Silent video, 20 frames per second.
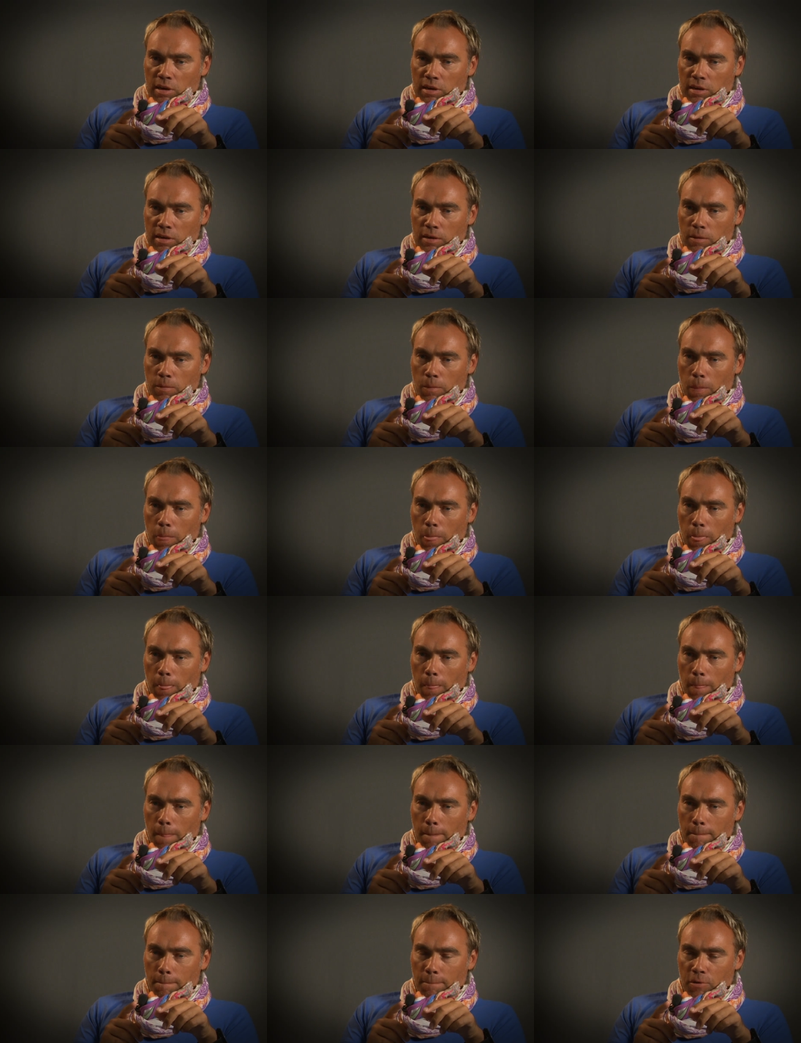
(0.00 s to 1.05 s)
really
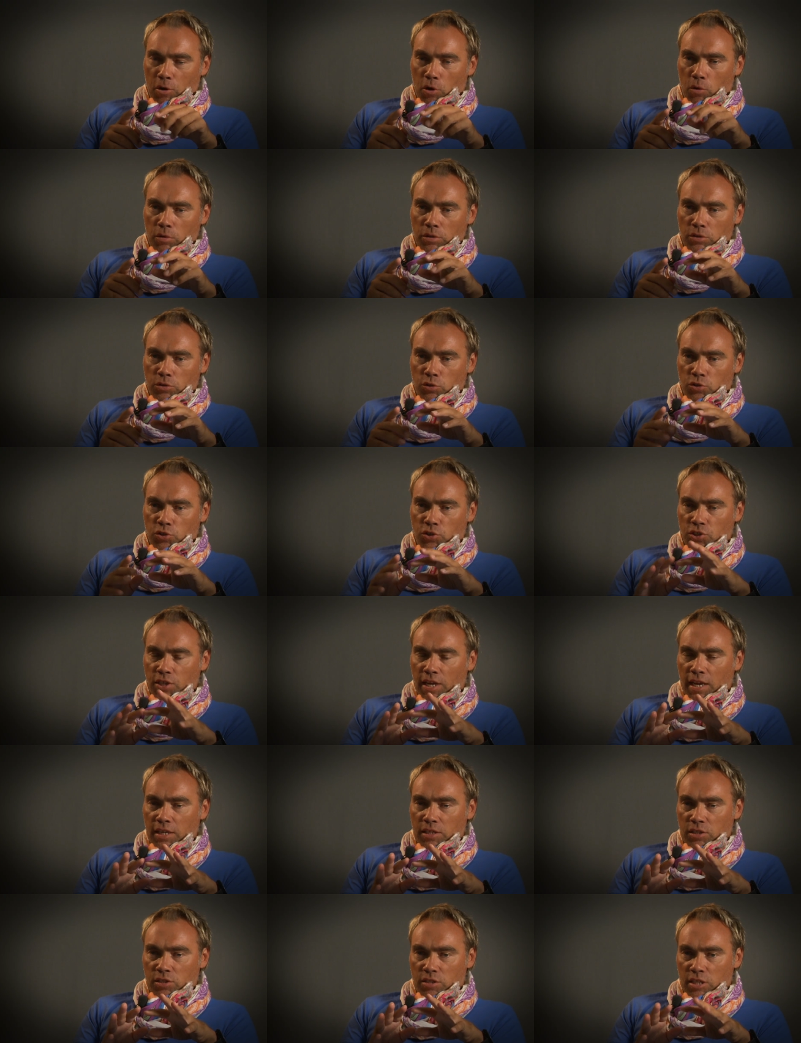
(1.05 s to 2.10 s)
going to
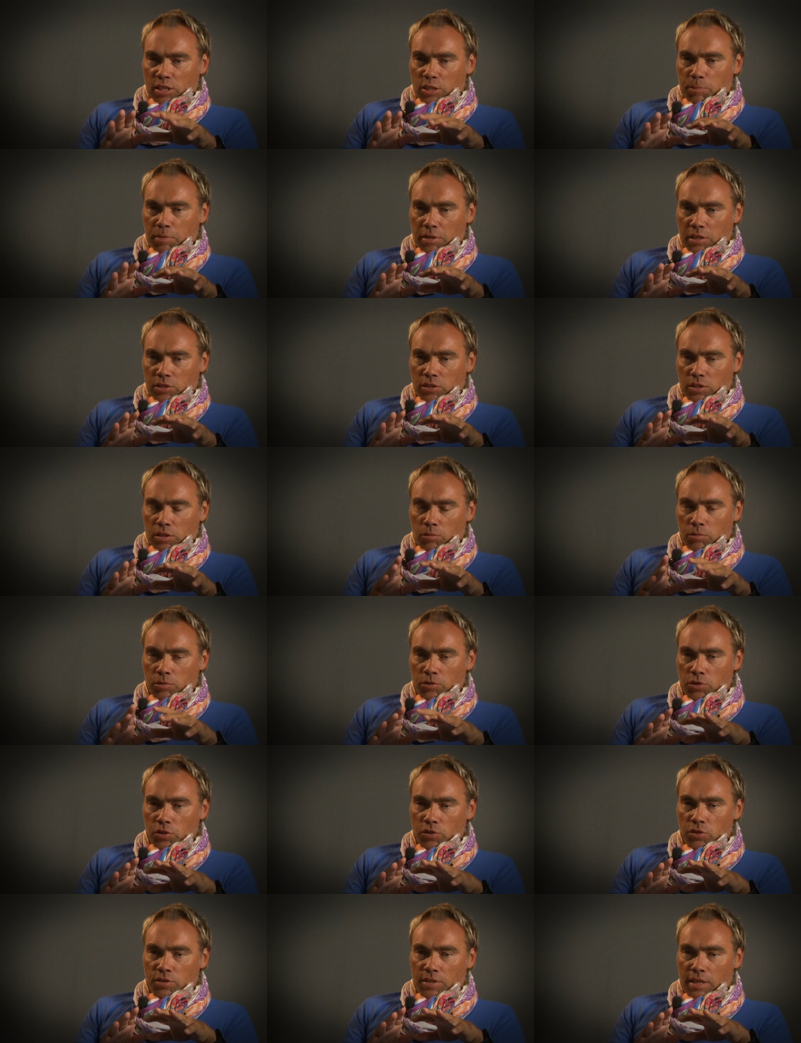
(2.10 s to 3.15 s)
change the expedition. It
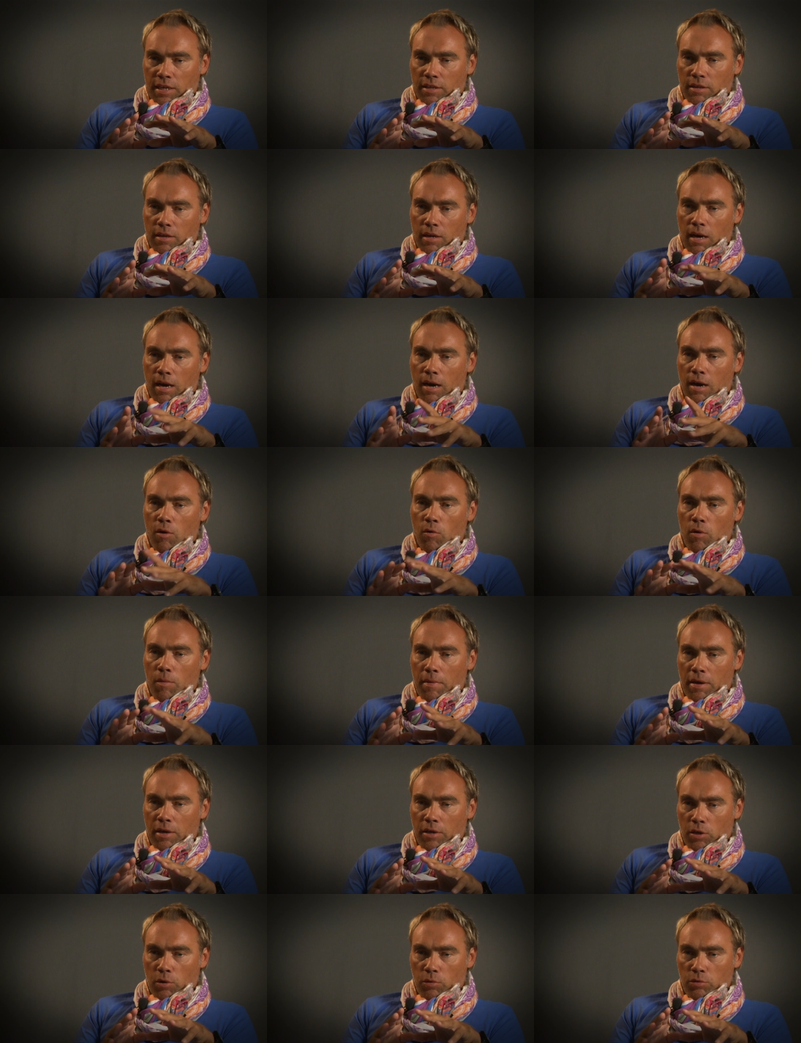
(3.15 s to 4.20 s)
was just like, how am
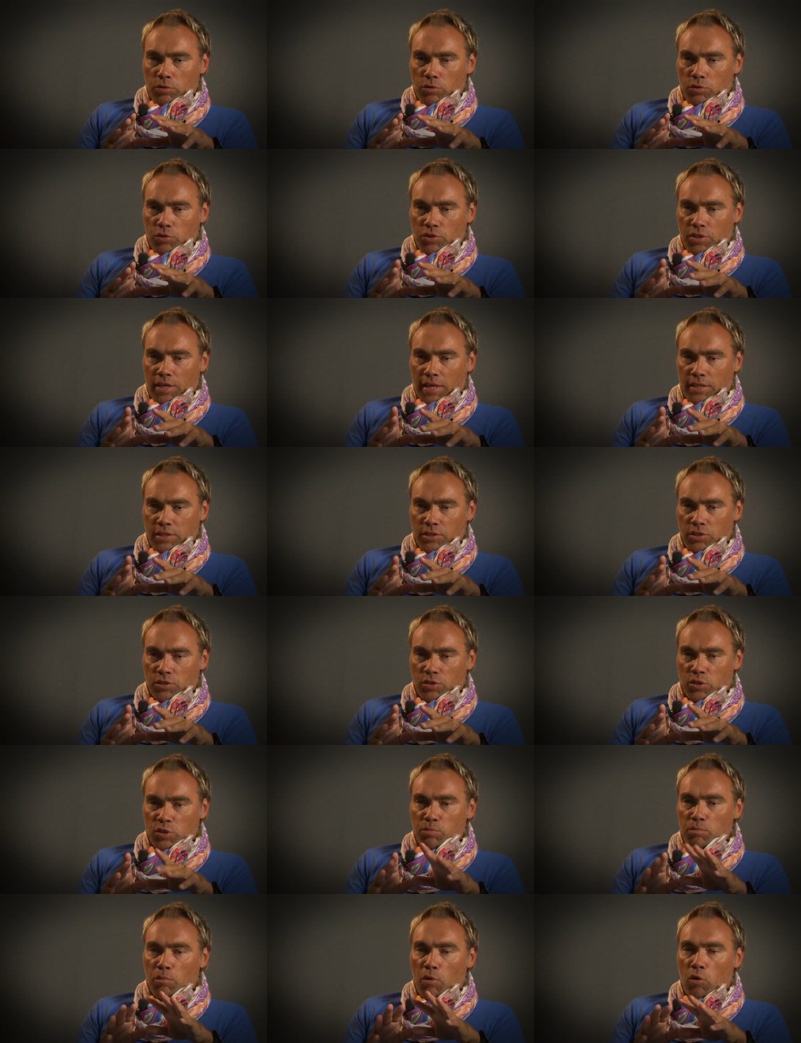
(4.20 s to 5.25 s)
I going to change
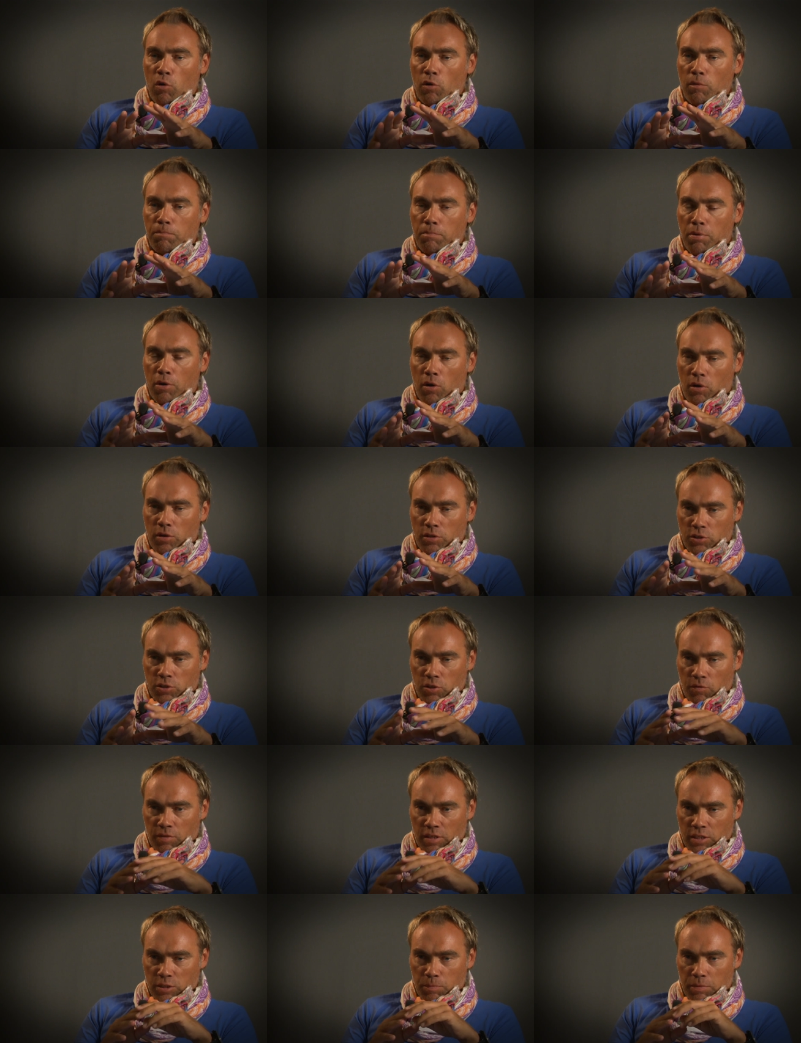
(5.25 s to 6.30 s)
small parts
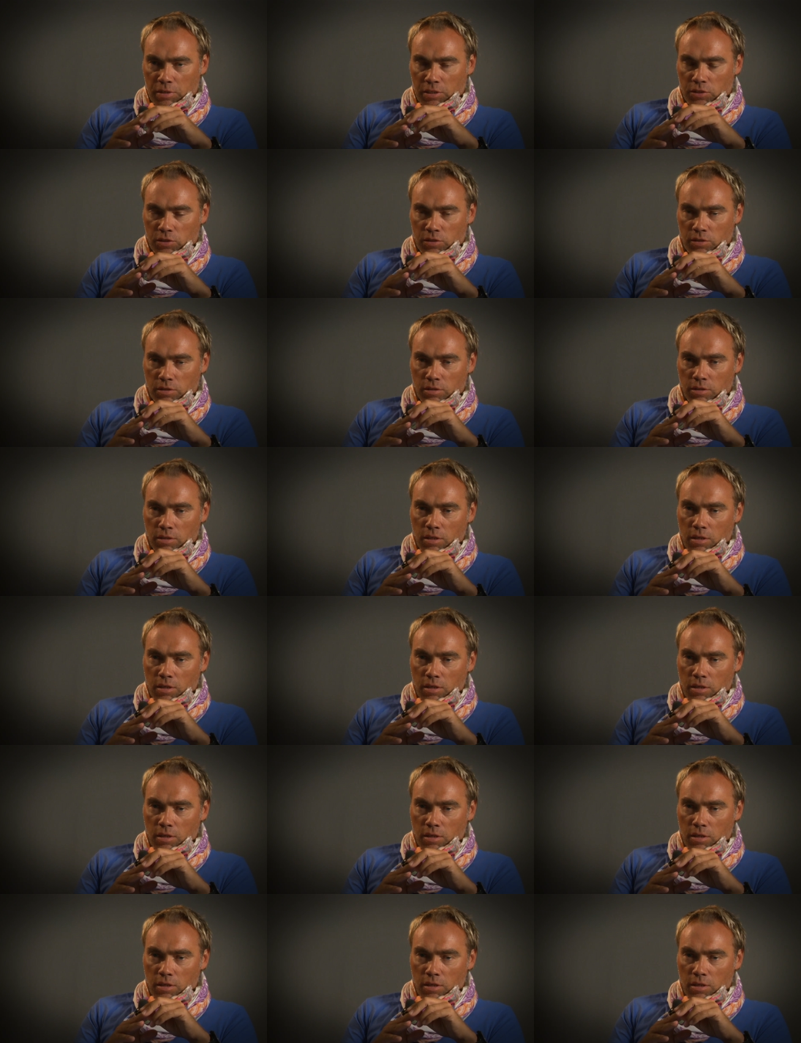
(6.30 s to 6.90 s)
of the expedition?